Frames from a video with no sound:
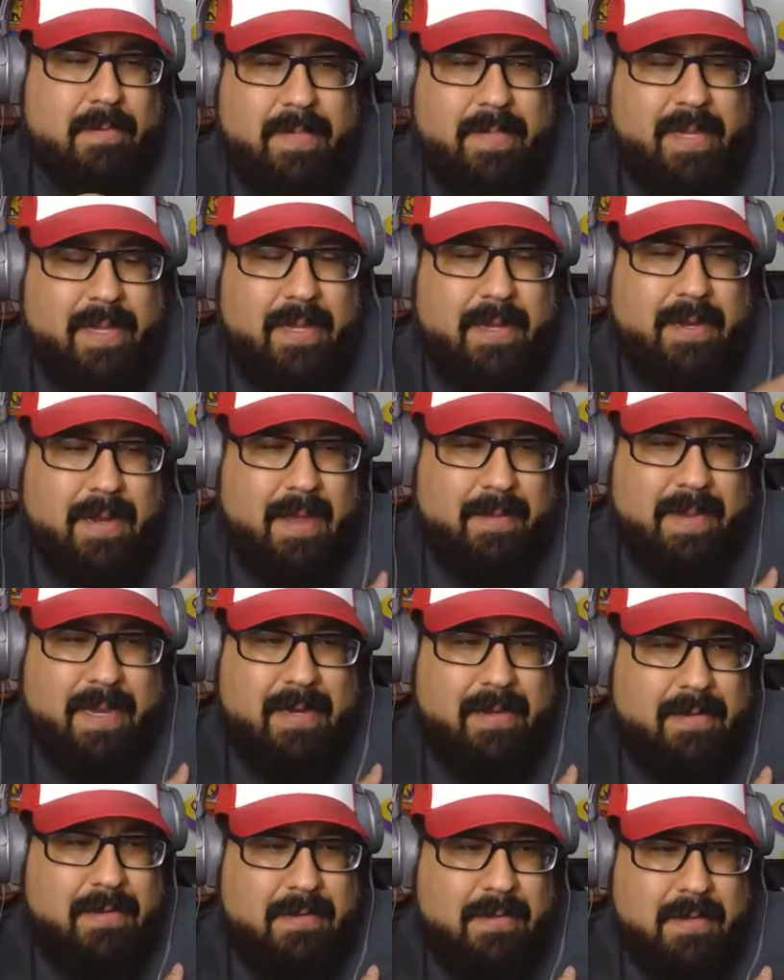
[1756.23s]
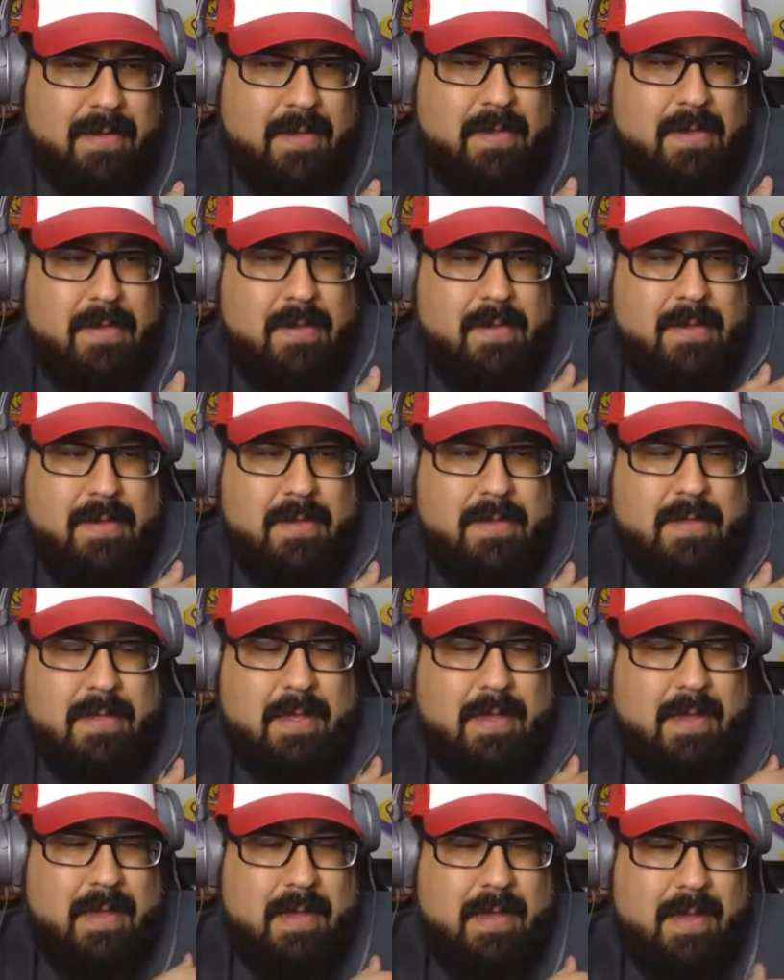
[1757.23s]
But I mean,
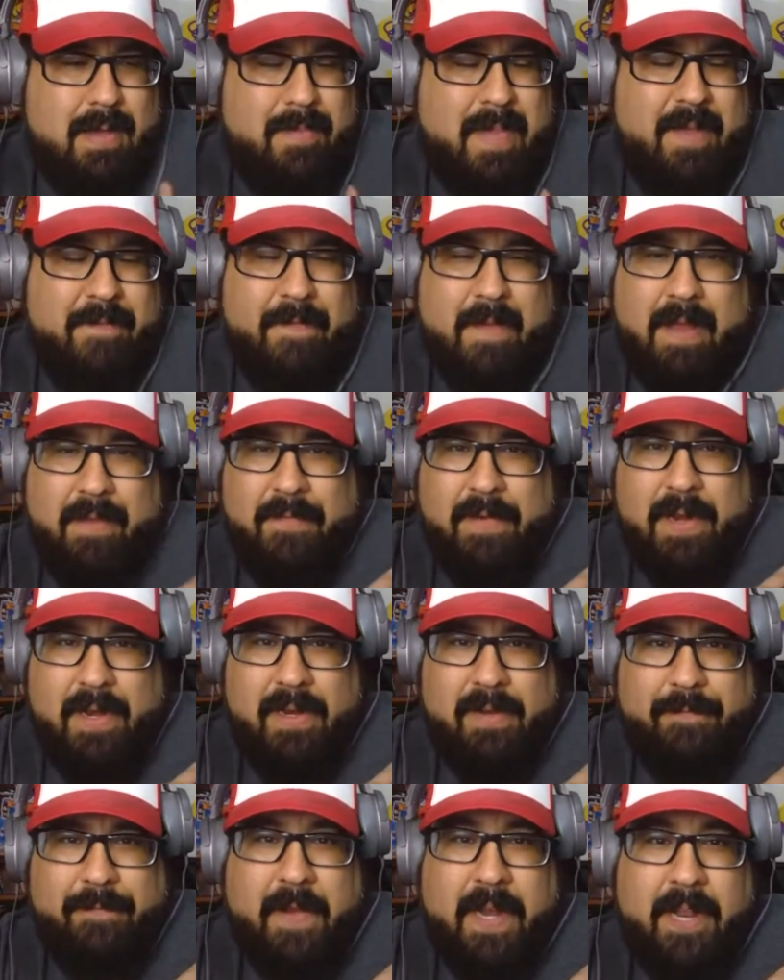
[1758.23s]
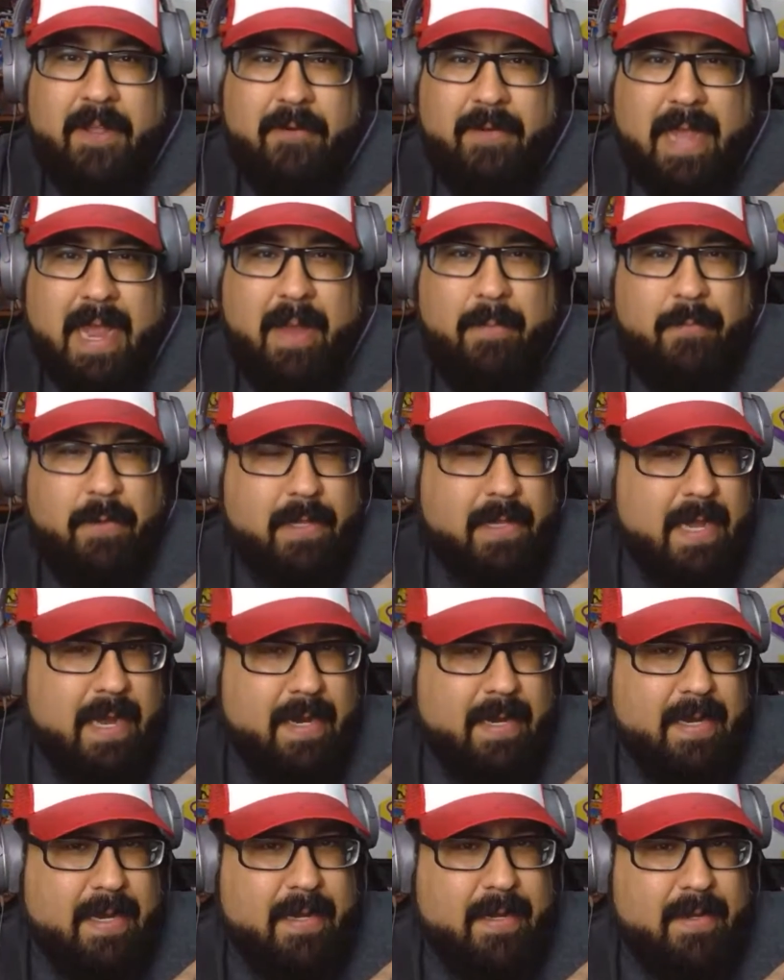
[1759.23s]
my favorite video game
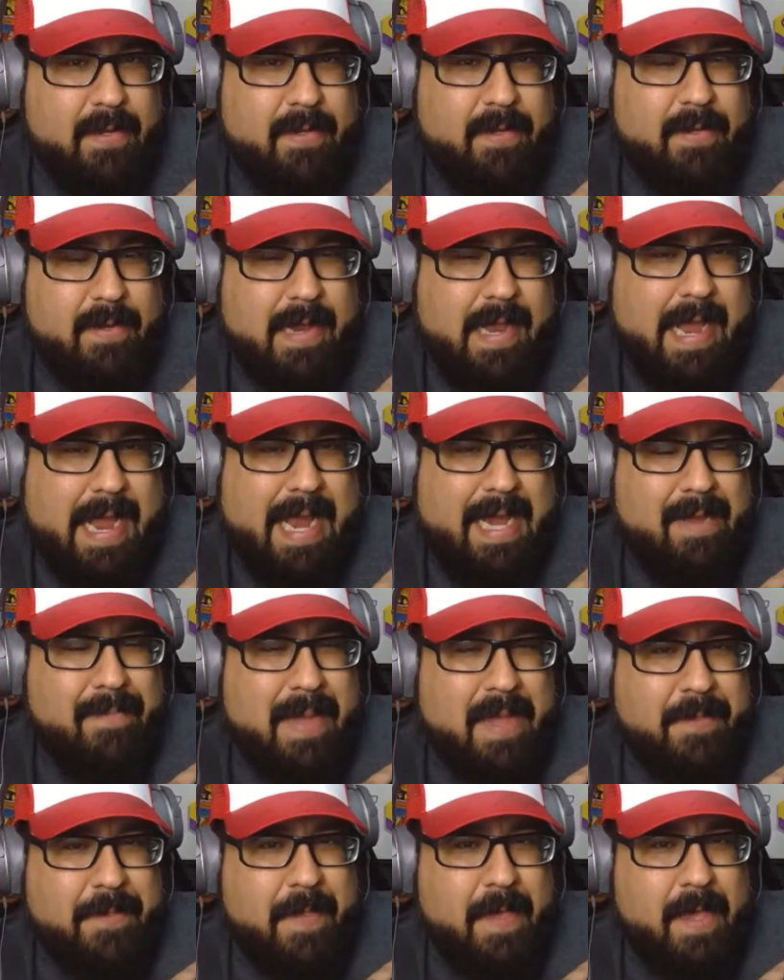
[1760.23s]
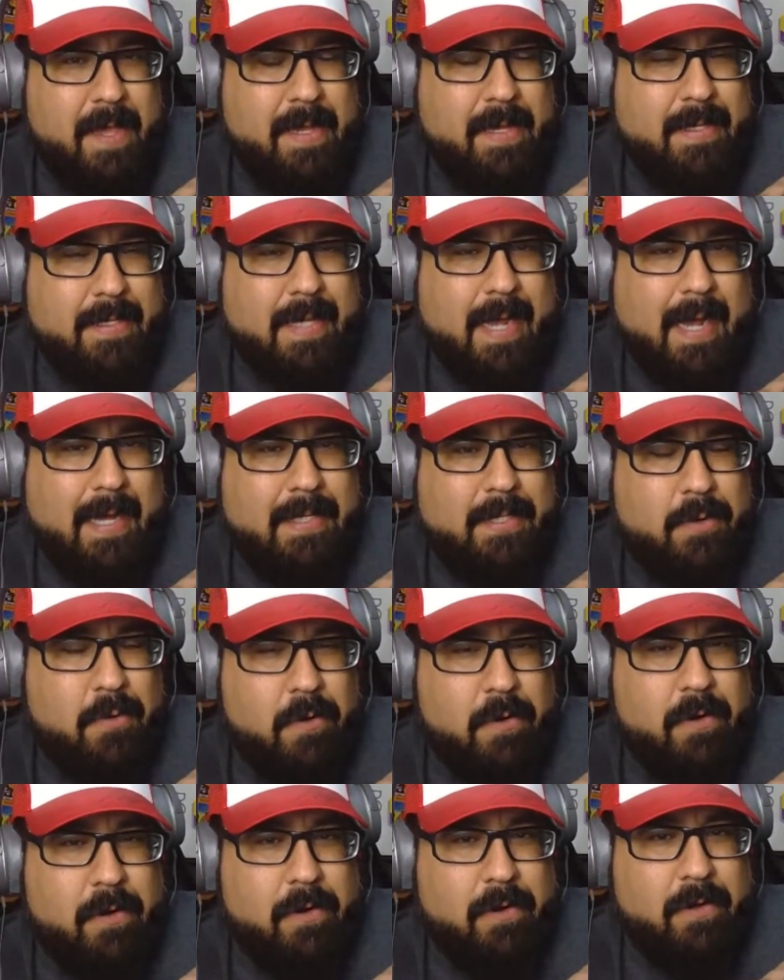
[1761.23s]
related anime thing is High
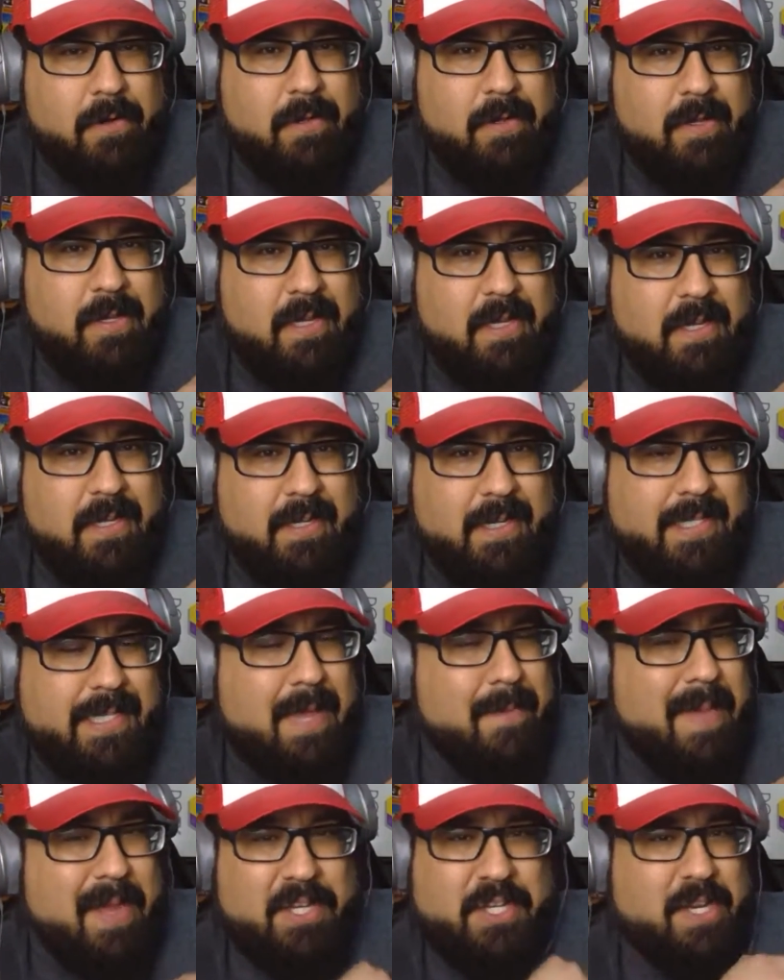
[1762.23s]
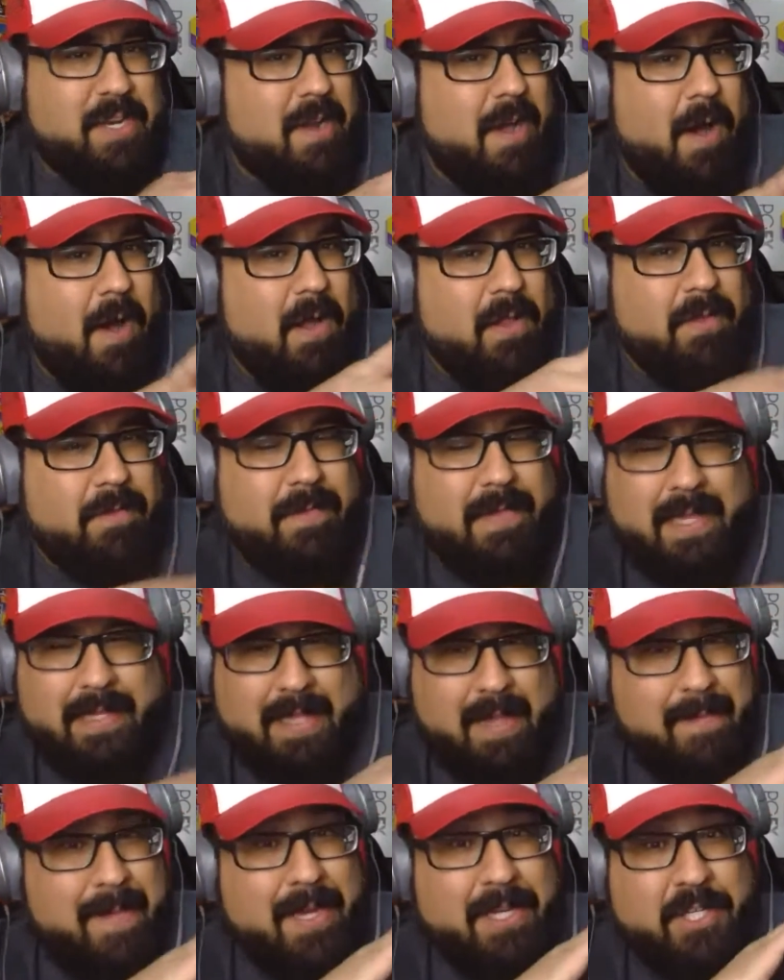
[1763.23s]
Score Girl, because they mentioned
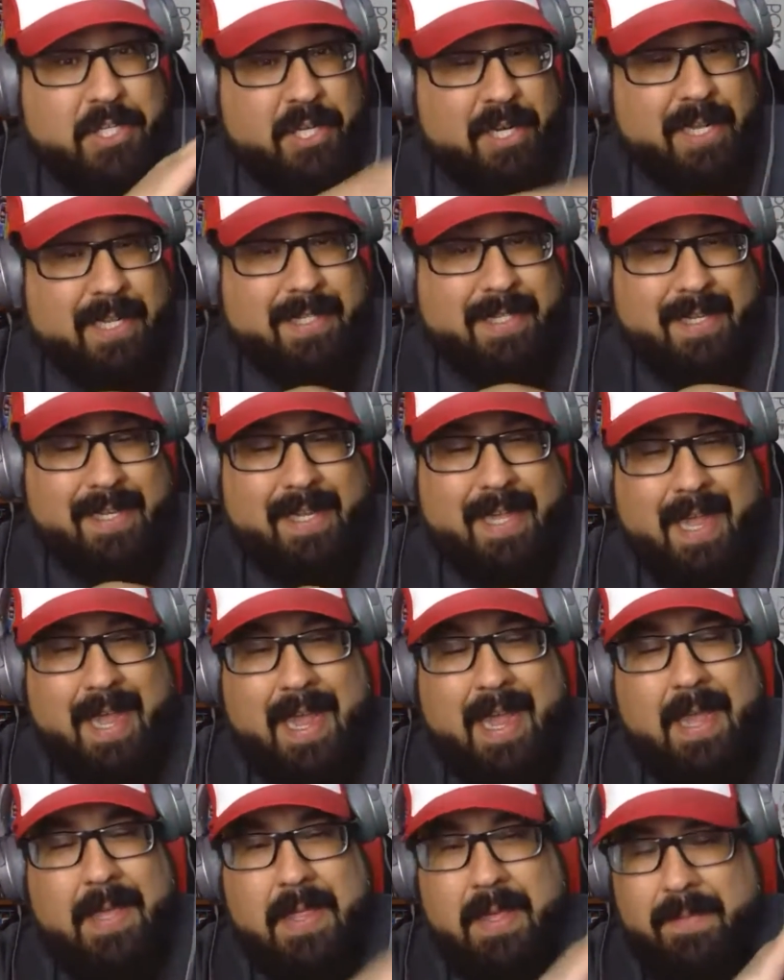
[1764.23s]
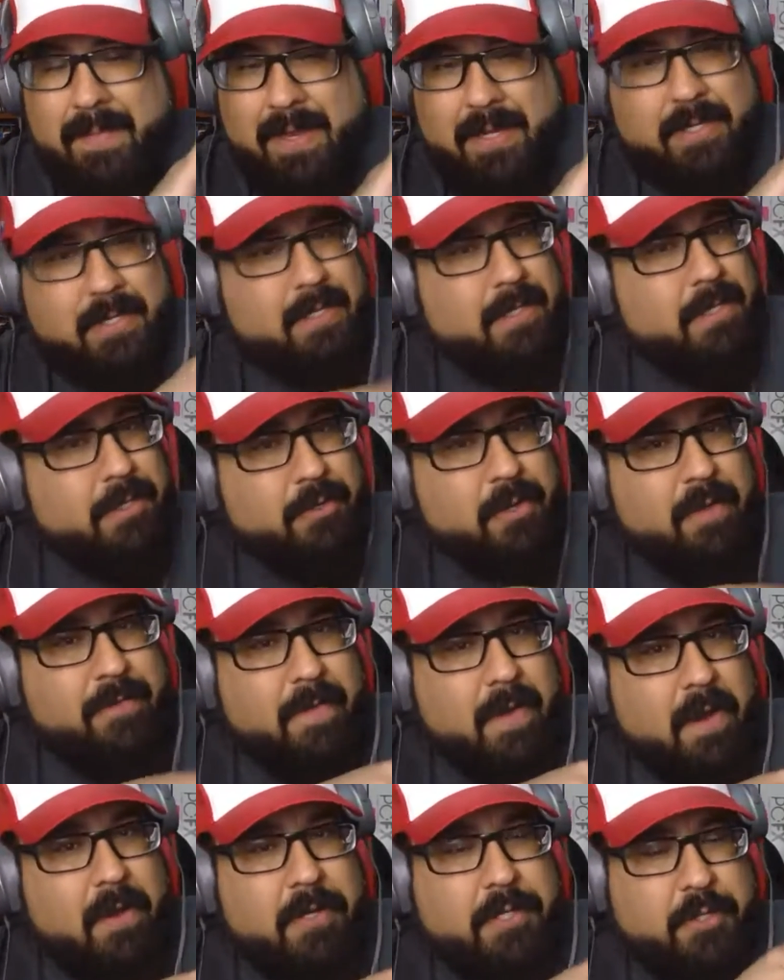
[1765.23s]
they mentioned SNK, they mentioned Street Fighter.